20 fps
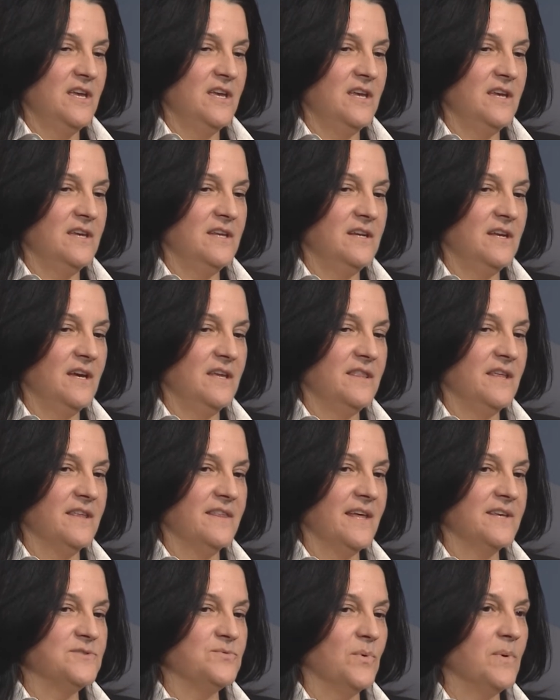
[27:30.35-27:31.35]
and I think
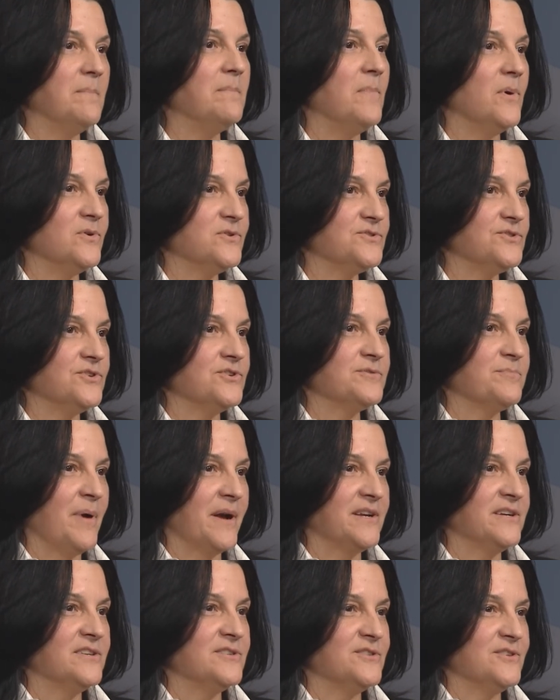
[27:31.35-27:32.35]
that's what most nurse
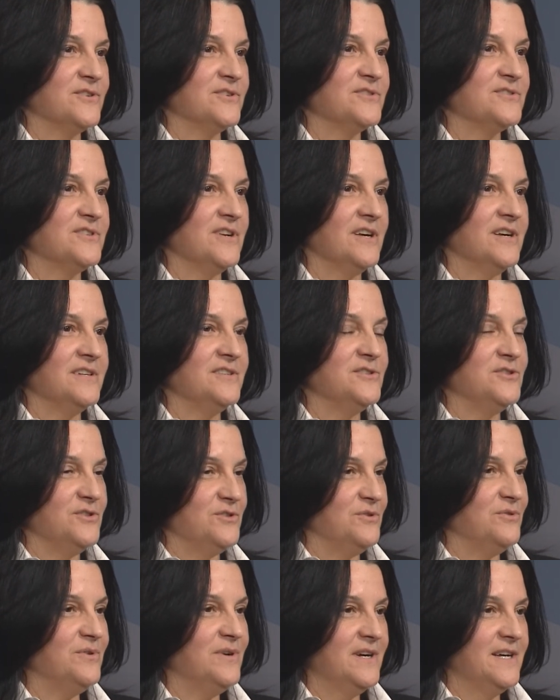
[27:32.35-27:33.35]
practitioners
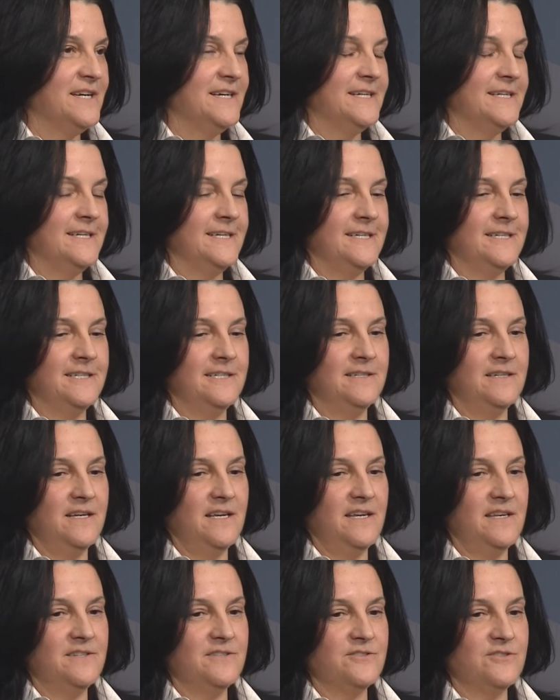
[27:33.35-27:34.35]
do.
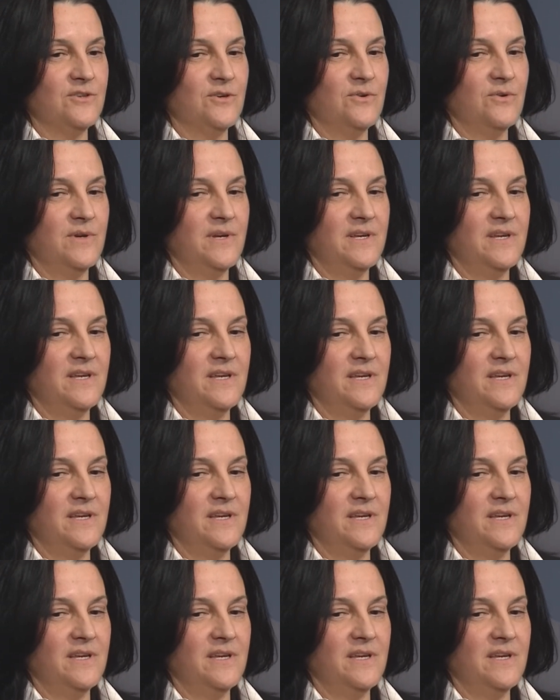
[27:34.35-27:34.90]
And so